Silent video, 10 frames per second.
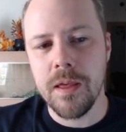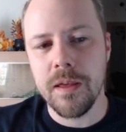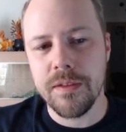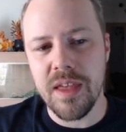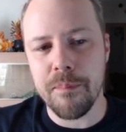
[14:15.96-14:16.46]

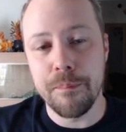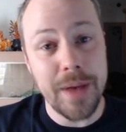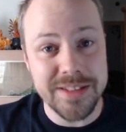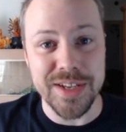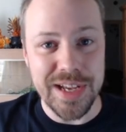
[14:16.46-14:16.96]
except
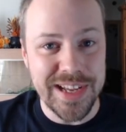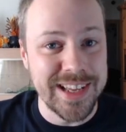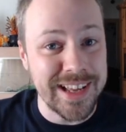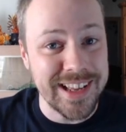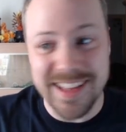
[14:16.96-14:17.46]
better.
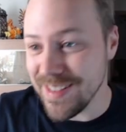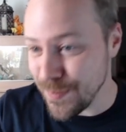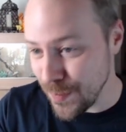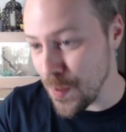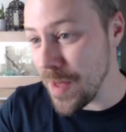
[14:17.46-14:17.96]

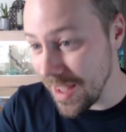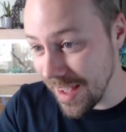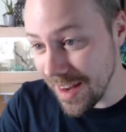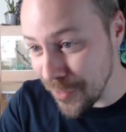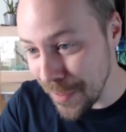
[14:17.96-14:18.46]
For me,
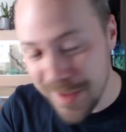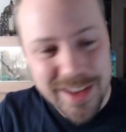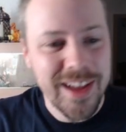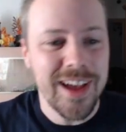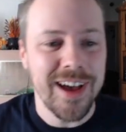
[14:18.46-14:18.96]
anyway.
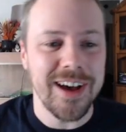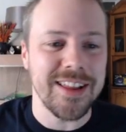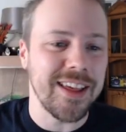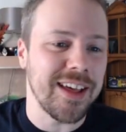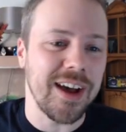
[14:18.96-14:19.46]

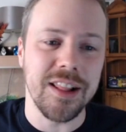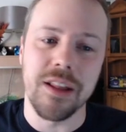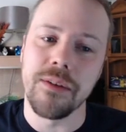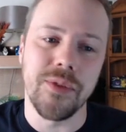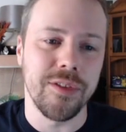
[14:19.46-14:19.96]
Like, I
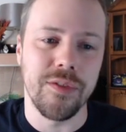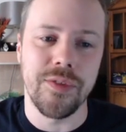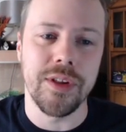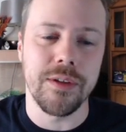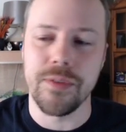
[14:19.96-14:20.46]
love
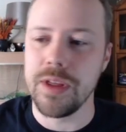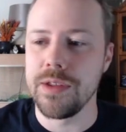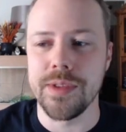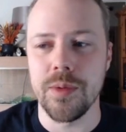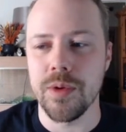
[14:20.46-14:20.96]
Winterfylleth.
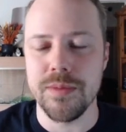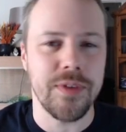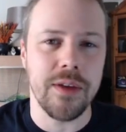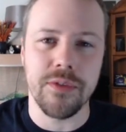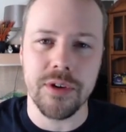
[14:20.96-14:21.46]
Easily one of my
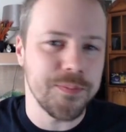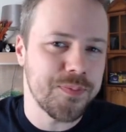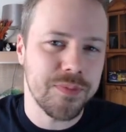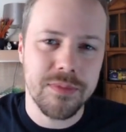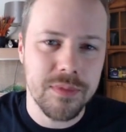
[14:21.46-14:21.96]
favourite.
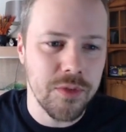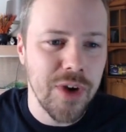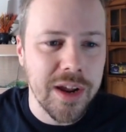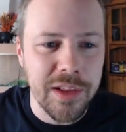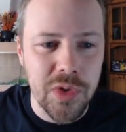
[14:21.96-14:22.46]

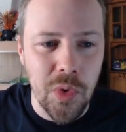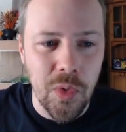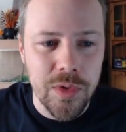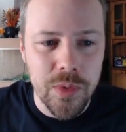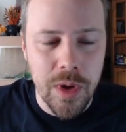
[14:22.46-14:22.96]
Reckoning
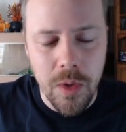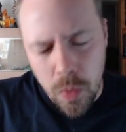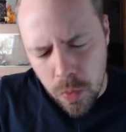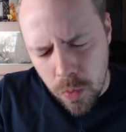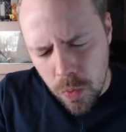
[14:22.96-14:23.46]
Dawn as well.
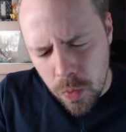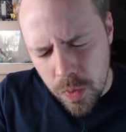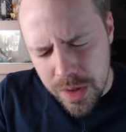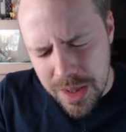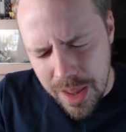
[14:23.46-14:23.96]
Oh,
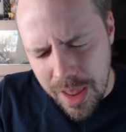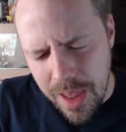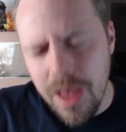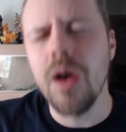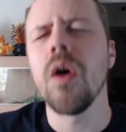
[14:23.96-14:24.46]

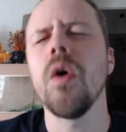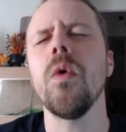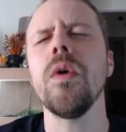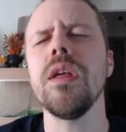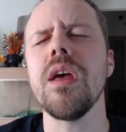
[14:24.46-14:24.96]
yeah.
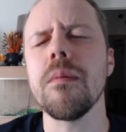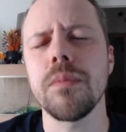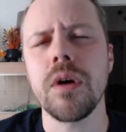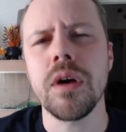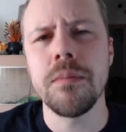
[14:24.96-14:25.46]
Oh yeah,
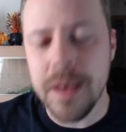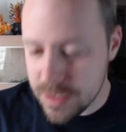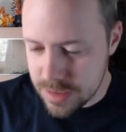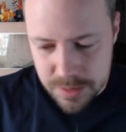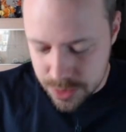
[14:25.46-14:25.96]
boy,
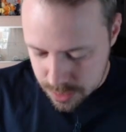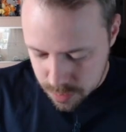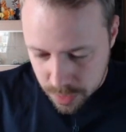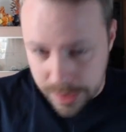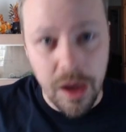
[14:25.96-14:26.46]
makes you just
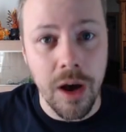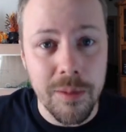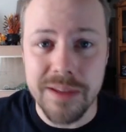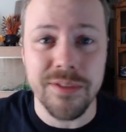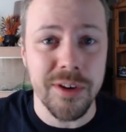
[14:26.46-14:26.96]
want to
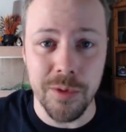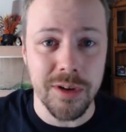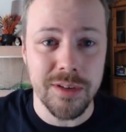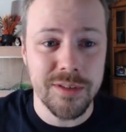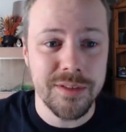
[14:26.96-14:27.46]
come
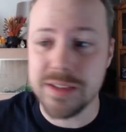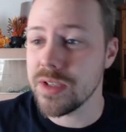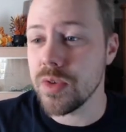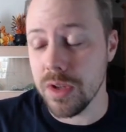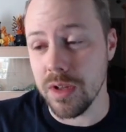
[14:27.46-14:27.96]
everywhere. That's
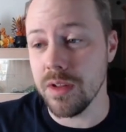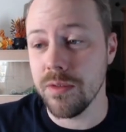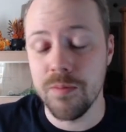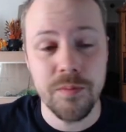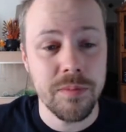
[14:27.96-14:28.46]
how good it is.